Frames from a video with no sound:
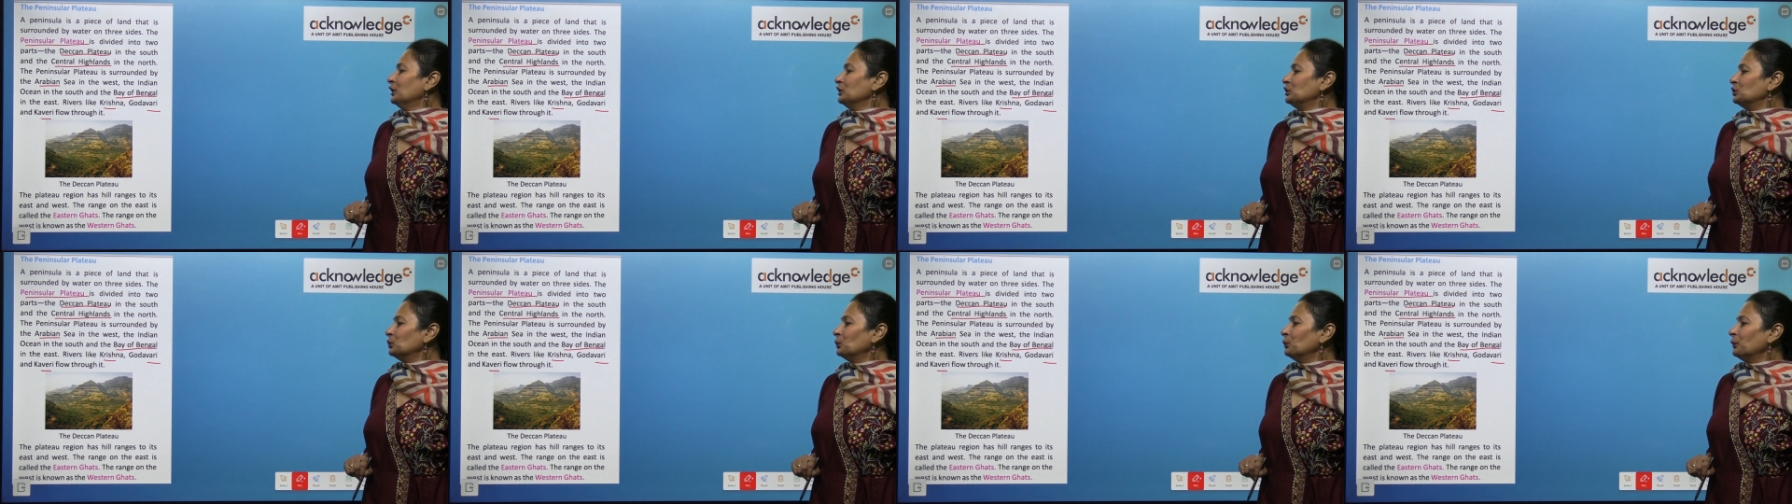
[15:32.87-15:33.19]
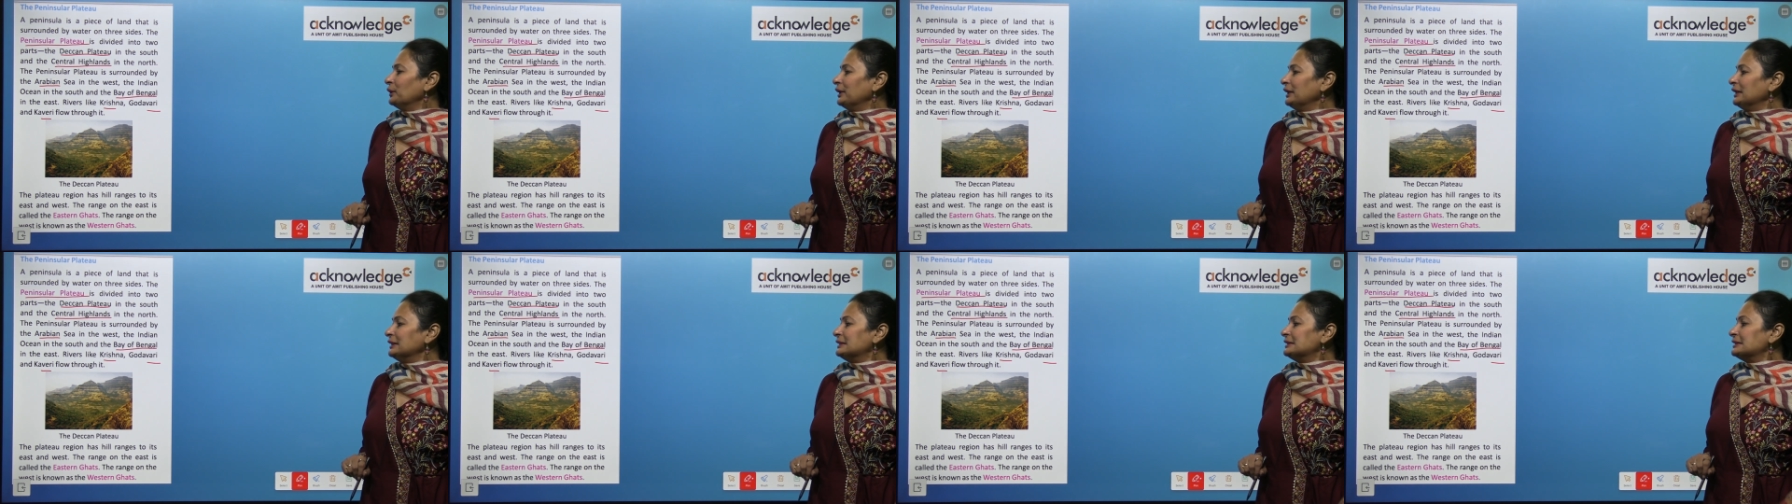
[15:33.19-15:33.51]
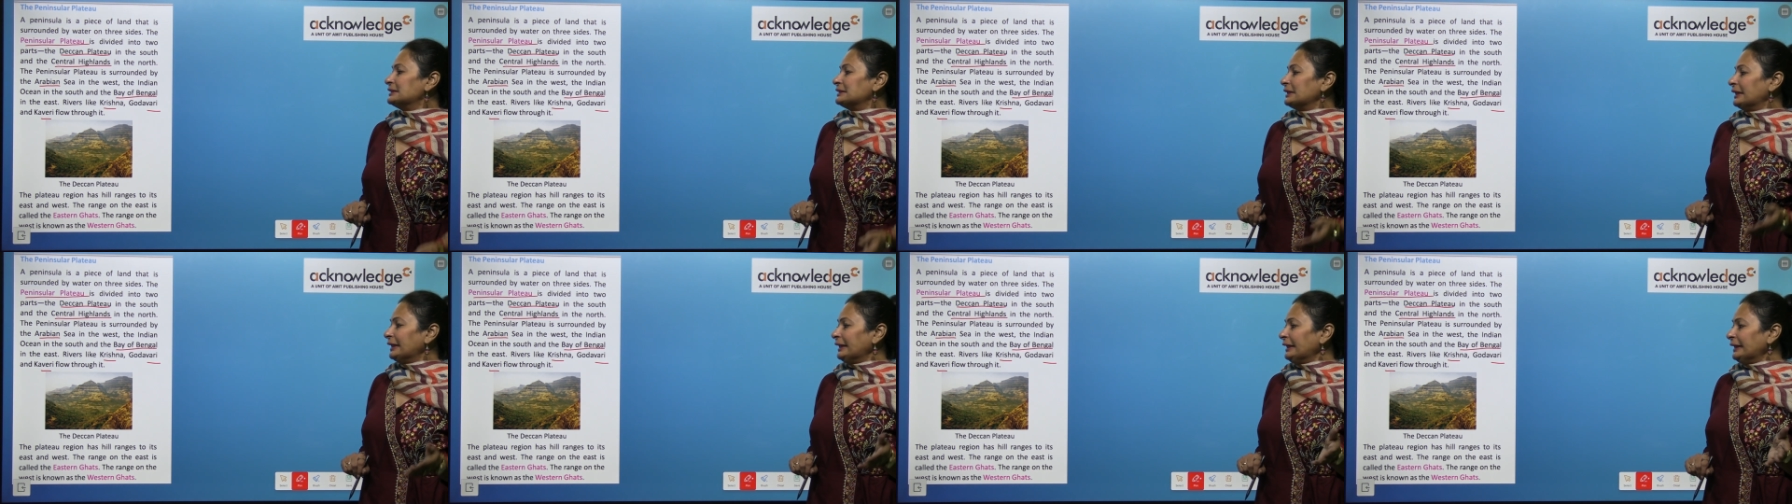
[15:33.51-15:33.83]
to its
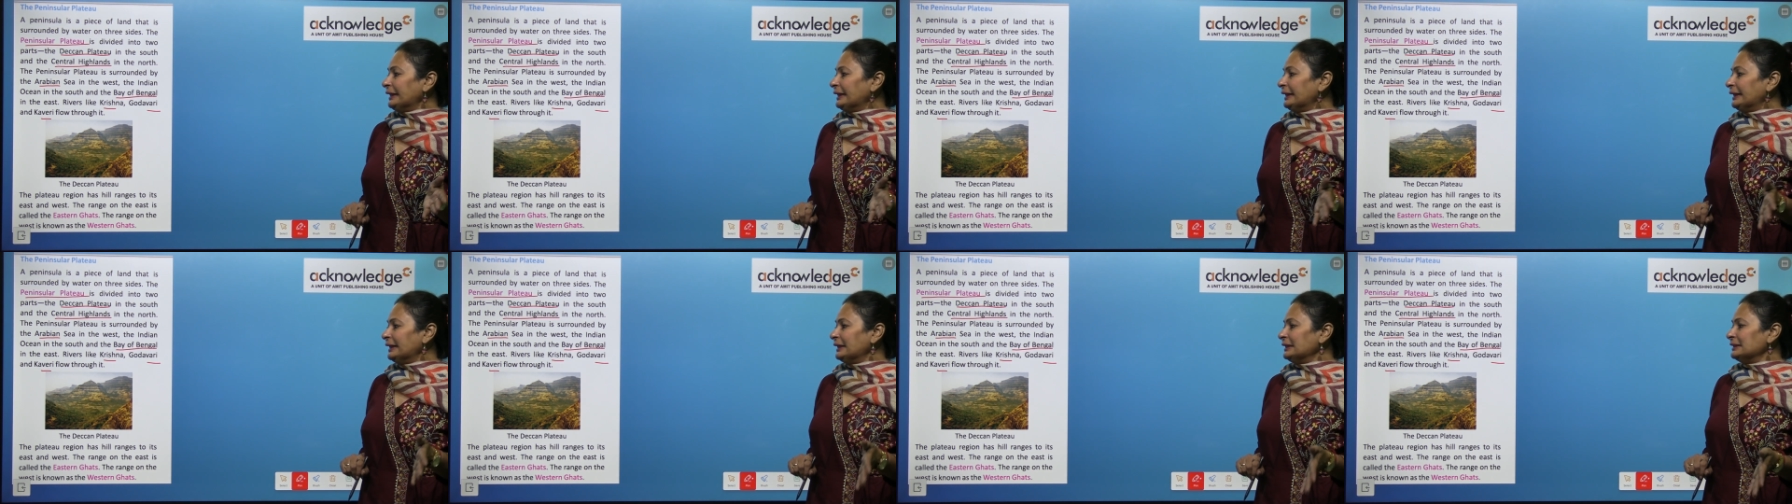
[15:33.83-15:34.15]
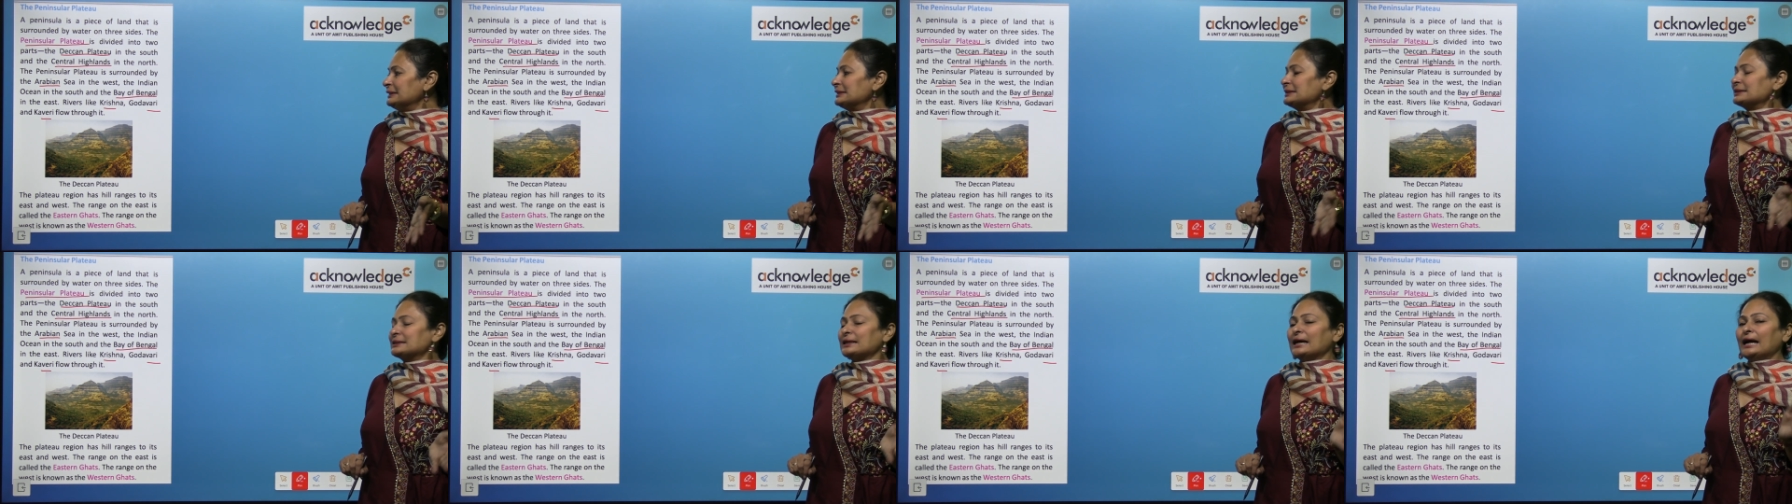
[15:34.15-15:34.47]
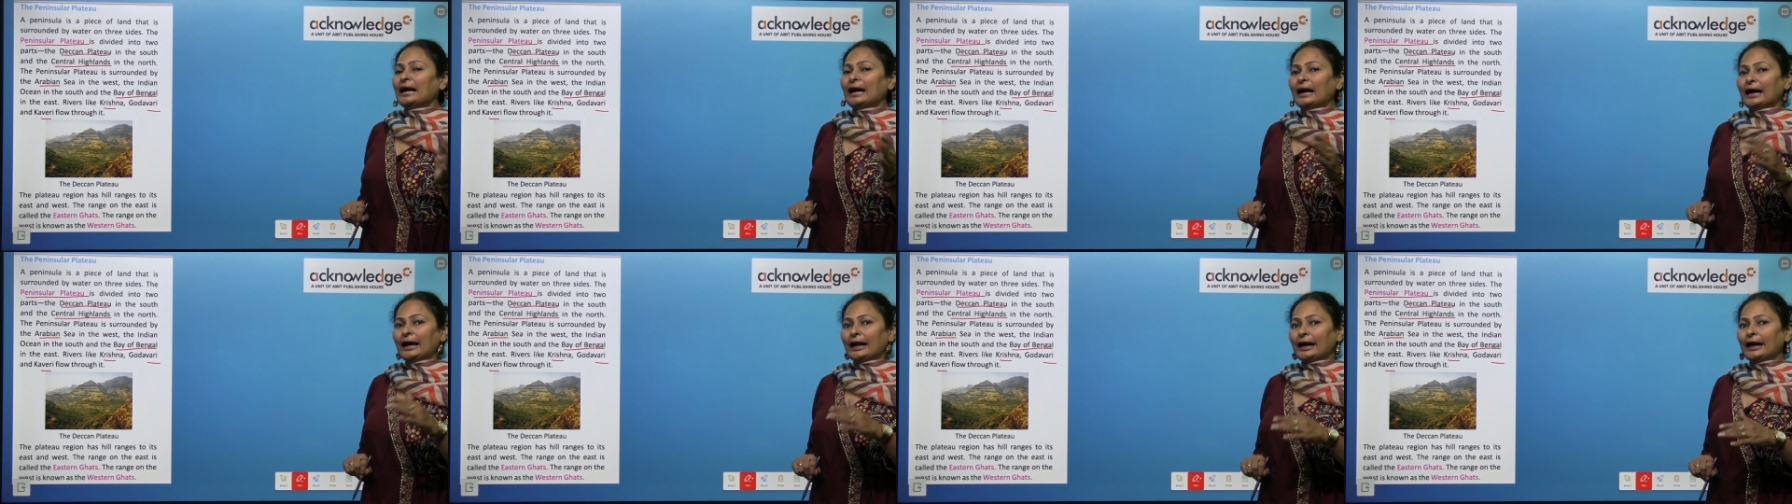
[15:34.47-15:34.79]
east
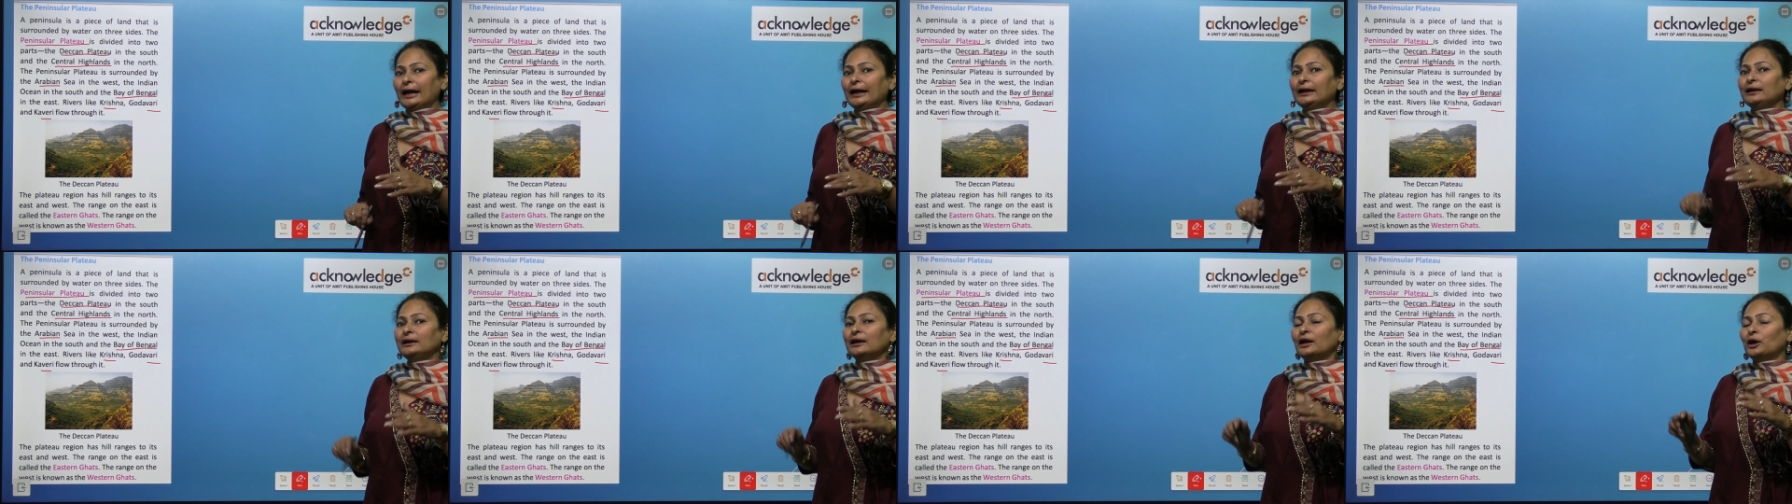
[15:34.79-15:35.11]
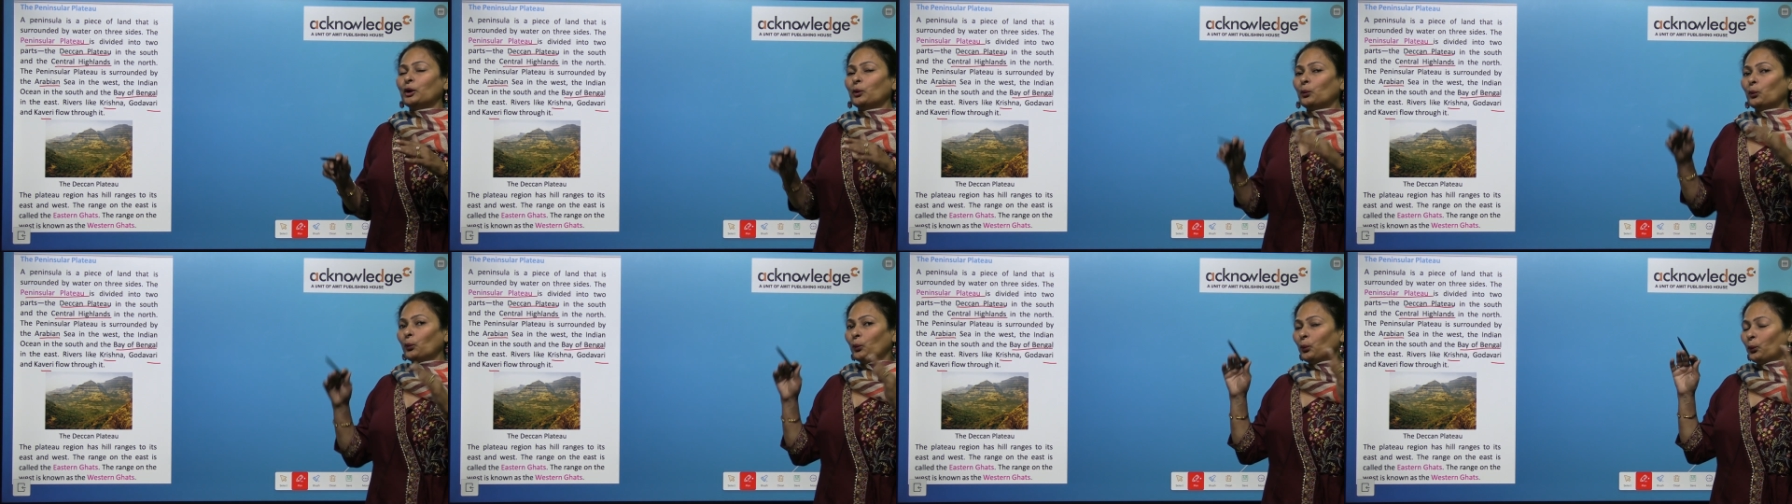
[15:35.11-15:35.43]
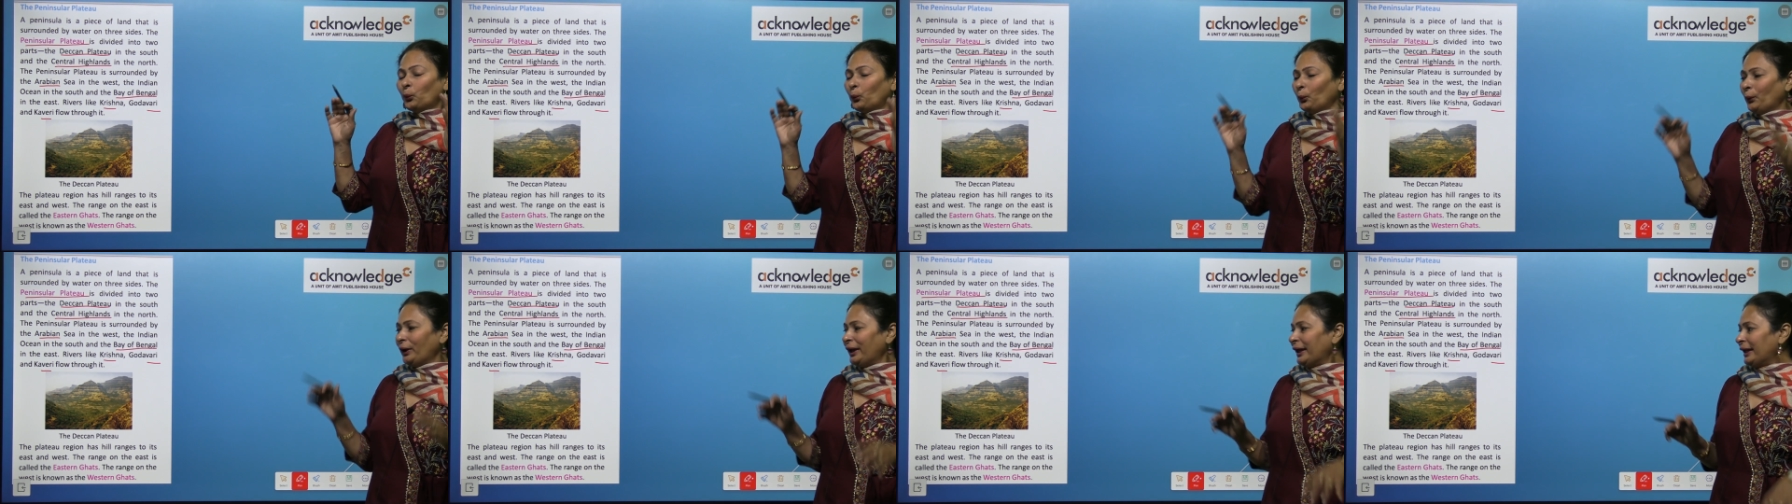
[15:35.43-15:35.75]
and
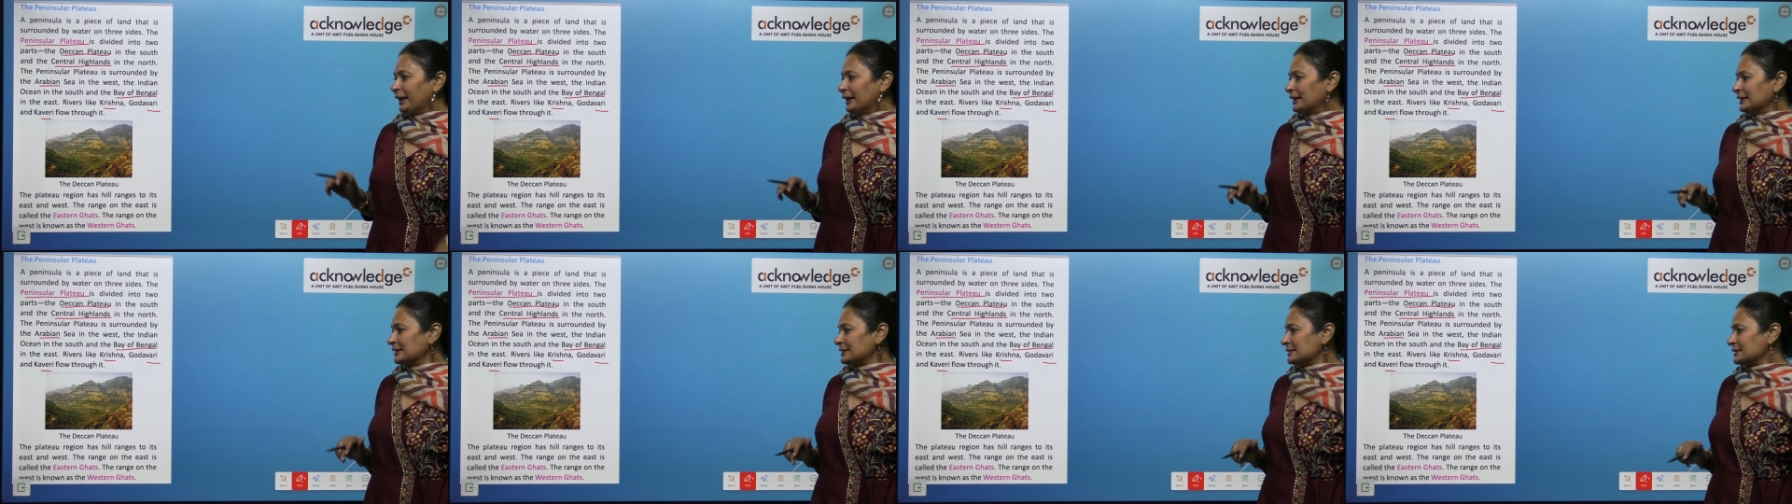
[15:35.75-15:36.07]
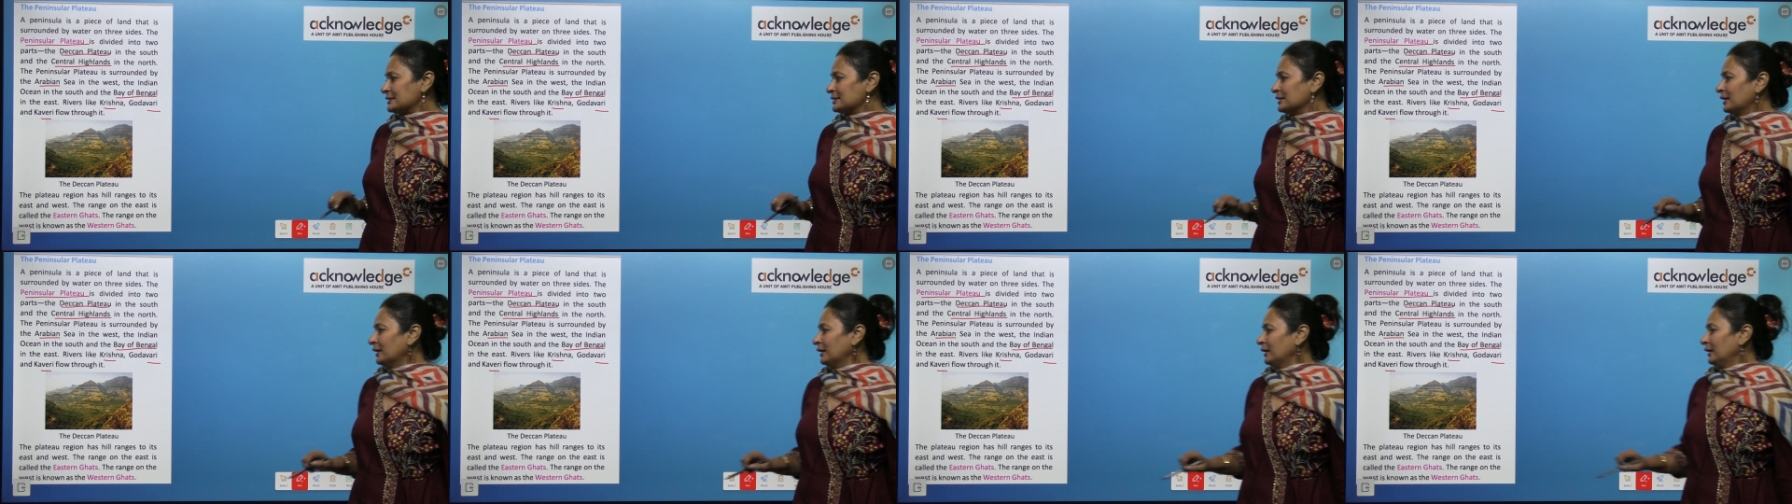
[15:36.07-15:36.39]
west.